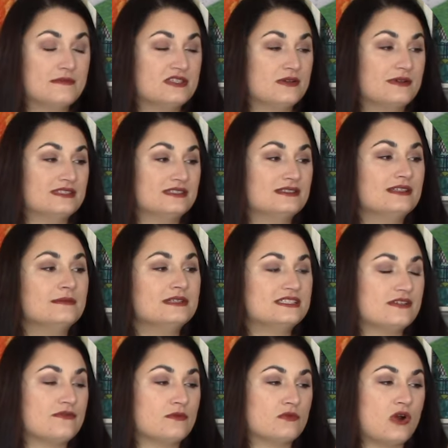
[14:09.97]
So it's a little bit
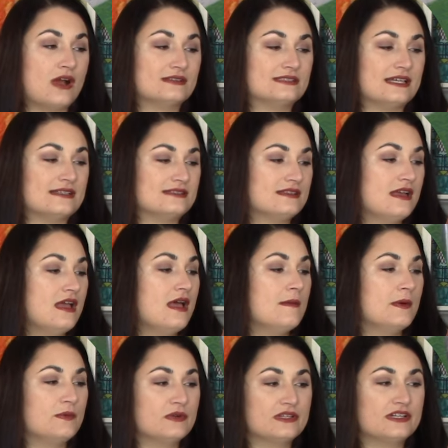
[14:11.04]
different process,
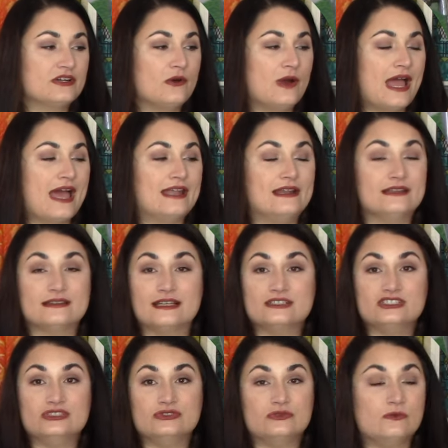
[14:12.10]
but we're gonna go ahead and
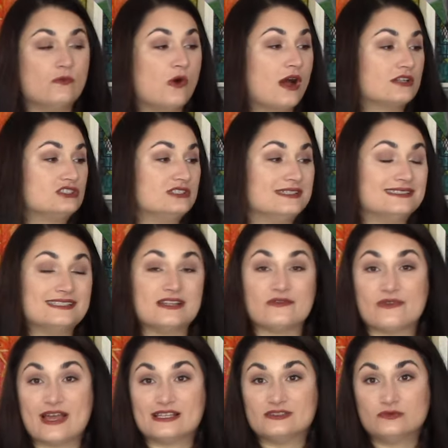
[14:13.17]
let you watch this and
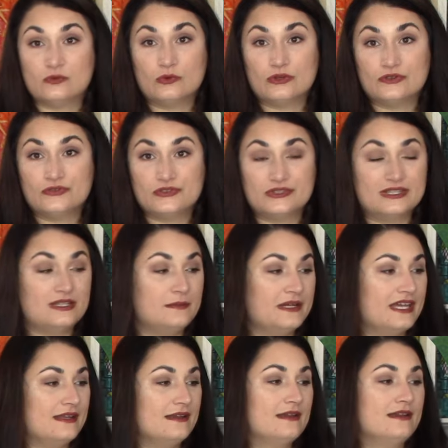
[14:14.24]
fast forward for a little
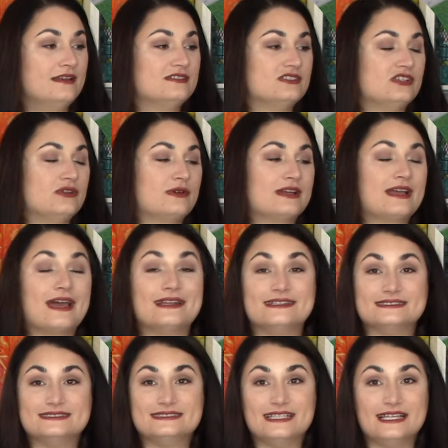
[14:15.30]
bit so you can kind
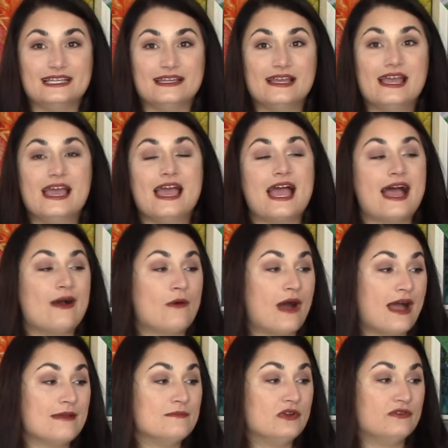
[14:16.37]
of see how
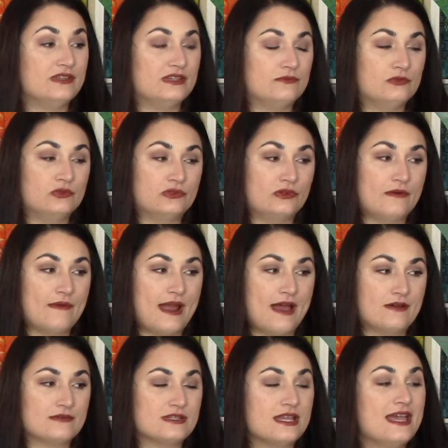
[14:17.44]
I'm moving the ruler
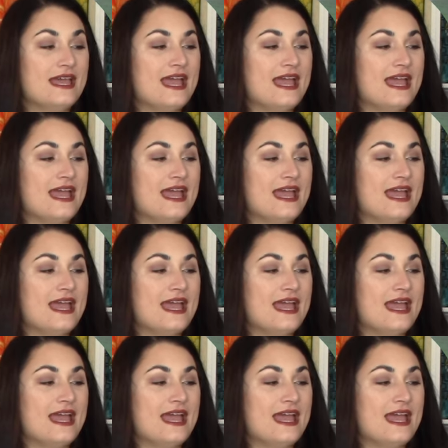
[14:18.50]
around.